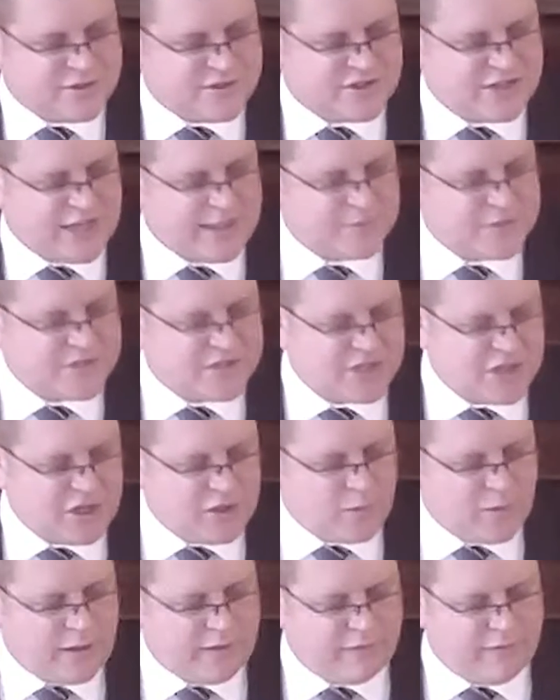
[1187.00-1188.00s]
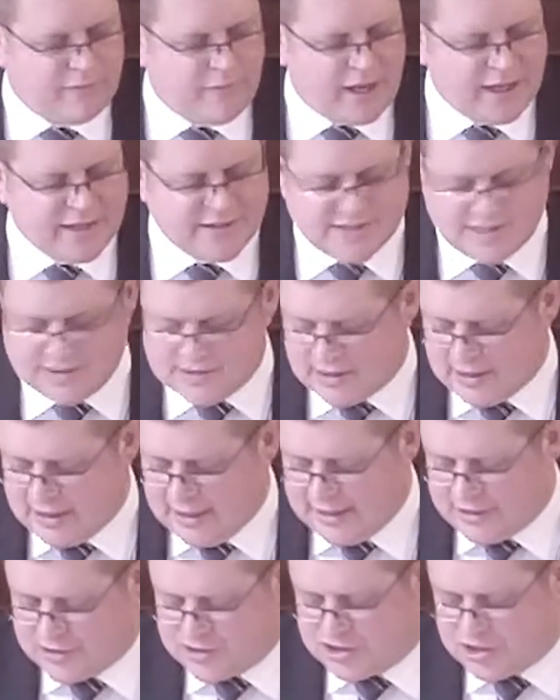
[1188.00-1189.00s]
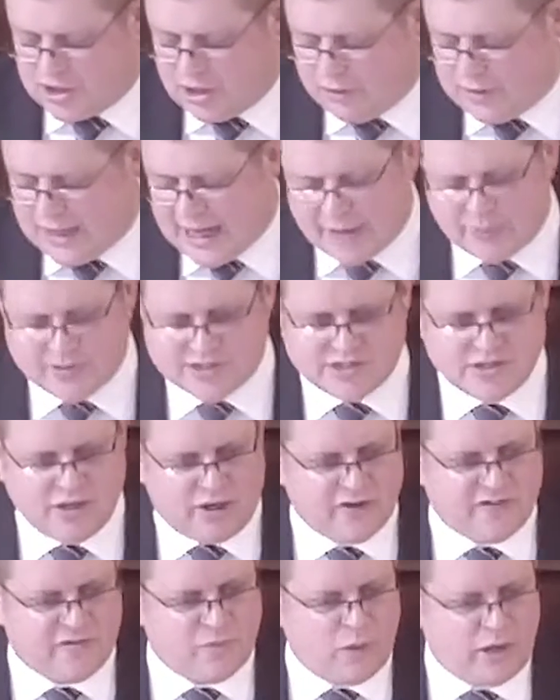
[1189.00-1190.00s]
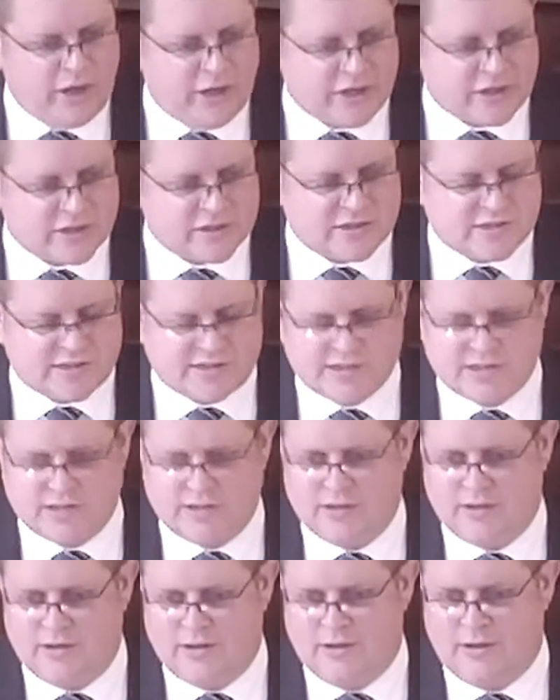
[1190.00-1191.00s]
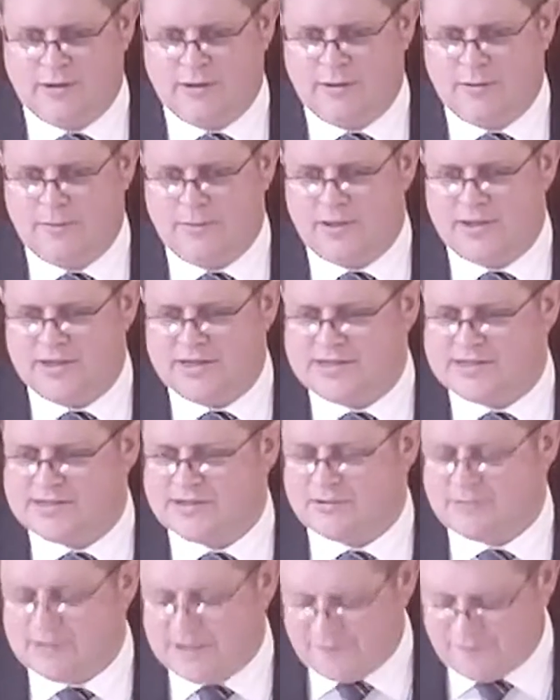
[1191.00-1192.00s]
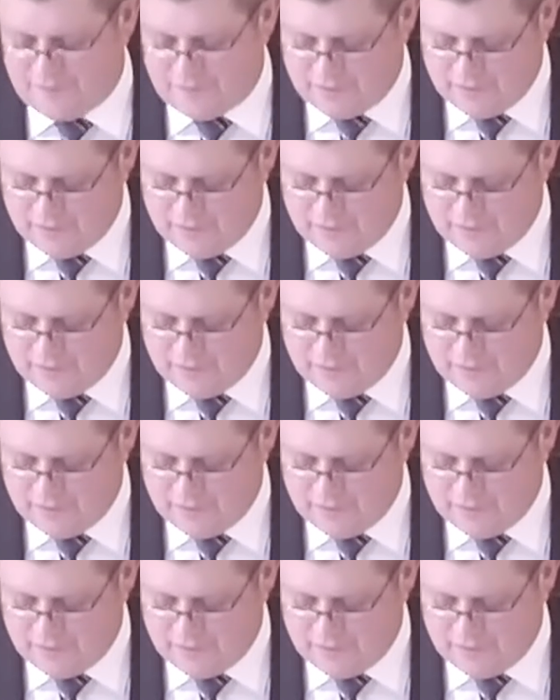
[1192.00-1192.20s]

chapter 2, we're reminded and shown how it's not of works, but it is the gift